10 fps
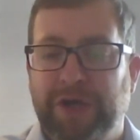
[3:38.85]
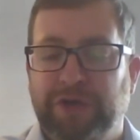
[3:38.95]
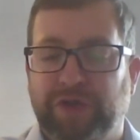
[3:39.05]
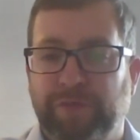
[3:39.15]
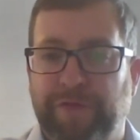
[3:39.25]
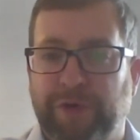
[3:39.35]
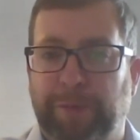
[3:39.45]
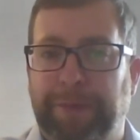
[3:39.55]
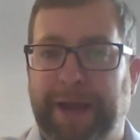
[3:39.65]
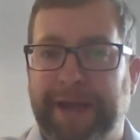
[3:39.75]
some other
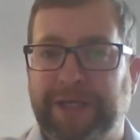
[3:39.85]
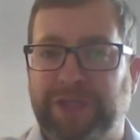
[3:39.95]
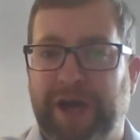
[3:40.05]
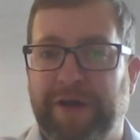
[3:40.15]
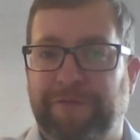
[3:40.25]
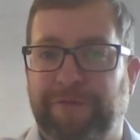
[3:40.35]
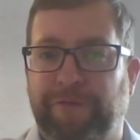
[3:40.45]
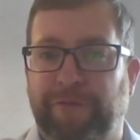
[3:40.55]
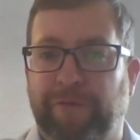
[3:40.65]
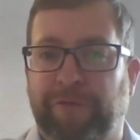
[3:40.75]
good players there
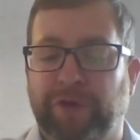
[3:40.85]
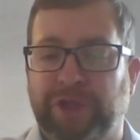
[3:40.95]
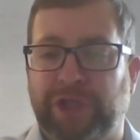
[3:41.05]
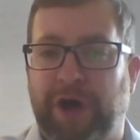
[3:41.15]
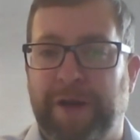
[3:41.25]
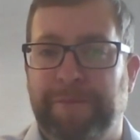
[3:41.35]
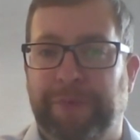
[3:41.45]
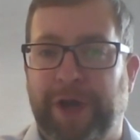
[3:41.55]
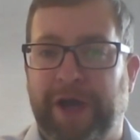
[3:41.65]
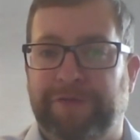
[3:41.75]
for a starting
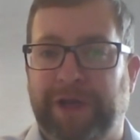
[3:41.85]
berth,